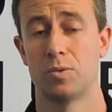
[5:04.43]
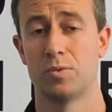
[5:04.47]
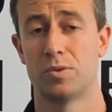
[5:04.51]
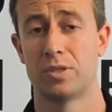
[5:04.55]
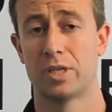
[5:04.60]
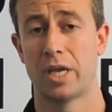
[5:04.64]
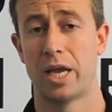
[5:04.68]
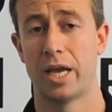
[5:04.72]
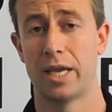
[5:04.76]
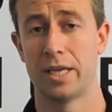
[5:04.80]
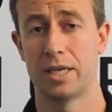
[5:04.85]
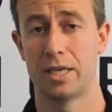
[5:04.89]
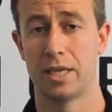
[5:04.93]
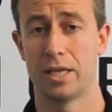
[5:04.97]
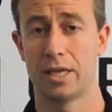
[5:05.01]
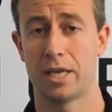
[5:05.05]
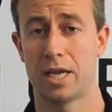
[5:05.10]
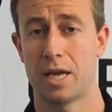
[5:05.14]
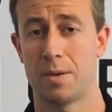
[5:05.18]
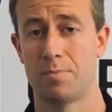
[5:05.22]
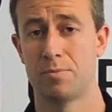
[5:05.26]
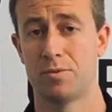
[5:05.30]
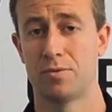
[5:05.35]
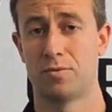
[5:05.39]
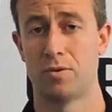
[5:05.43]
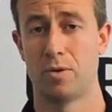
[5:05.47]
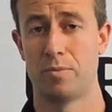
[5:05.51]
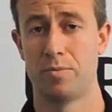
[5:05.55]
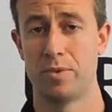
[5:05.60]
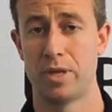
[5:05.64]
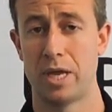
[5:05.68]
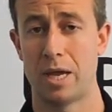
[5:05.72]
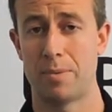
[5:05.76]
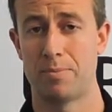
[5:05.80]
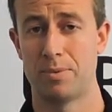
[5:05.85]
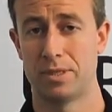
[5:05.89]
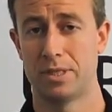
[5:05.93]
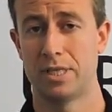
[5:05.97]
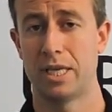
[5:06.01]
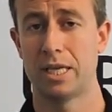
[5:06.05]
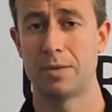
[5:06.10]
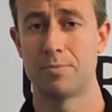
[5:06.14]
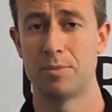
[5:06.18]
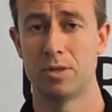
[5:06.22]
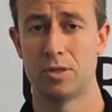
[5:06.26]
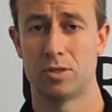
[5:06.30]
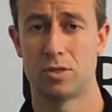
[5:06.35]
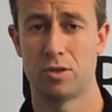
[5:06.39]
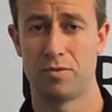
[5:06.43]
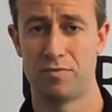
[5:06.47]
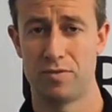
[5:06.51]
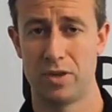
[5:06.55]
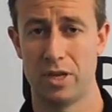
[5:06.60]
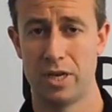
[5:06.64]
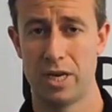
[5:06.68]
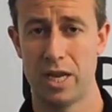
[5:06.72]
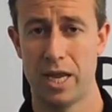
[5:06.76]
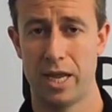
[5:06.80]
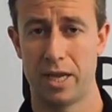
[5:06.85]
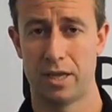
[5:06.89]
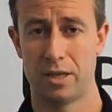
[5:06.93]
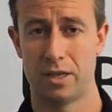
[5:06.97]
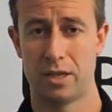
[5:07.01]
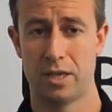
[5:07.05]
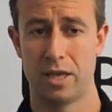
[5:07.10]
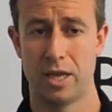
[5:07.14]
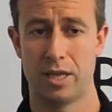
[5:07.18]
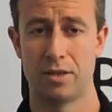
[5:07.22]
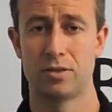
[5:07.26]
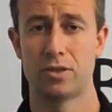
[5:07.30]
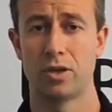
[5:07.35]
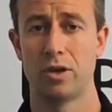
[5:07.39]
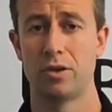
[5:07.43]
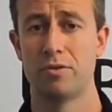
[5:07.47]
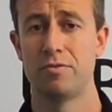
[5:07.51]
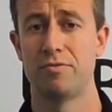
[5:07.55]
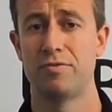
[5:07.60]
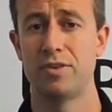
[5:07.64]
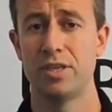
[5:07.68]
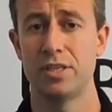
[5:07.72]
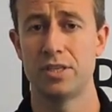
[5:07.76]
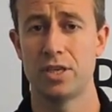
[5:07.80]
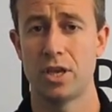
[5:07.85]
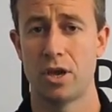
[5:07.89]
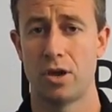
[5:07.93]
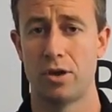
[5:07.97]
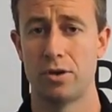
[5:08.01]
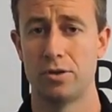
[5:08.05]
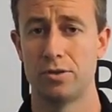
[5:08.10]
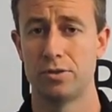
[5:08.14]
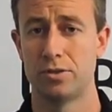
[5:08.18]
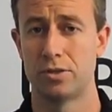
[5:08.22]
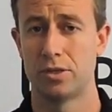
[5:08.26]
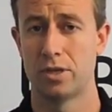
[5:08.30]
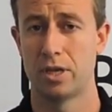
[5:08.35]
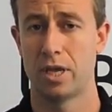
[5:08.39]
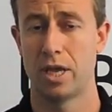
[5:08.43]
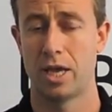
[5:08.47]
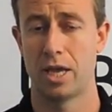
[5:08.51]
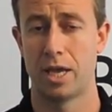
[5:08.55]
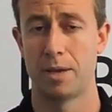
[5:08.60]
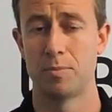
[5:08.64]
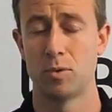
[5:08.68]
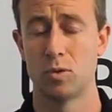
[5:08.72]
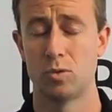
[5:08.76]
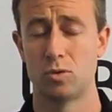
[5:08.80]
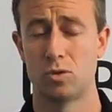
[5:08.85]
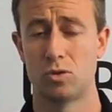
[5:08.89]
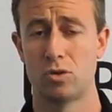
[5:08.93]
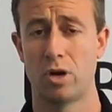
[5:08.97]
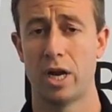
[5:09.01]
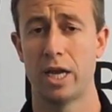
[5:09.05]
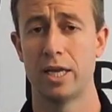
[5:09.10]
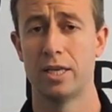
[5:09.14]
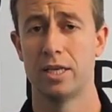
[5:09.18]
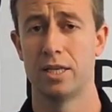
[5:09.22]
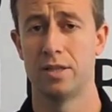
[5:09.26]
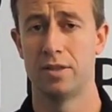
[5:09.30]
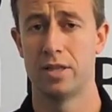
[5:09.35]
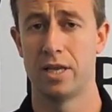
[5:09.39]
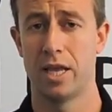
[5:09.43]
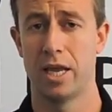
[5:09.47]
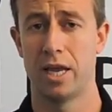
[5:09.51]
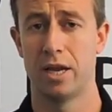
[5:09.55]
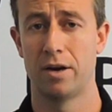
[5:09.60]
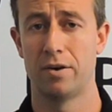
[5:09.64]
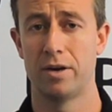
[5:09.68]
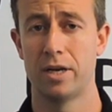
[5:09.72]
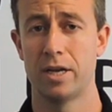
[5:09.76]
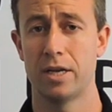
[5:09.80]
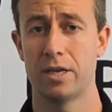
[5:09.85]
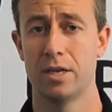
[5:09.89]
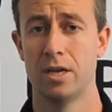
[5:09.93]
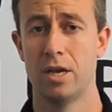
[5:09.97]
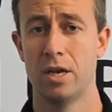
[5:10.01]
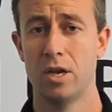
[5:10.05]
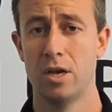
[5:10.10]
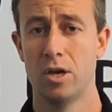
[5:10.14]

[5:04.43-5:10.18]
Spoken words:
we were saying, it comes from the upper segments of your neck, and so physios who are trained in the area,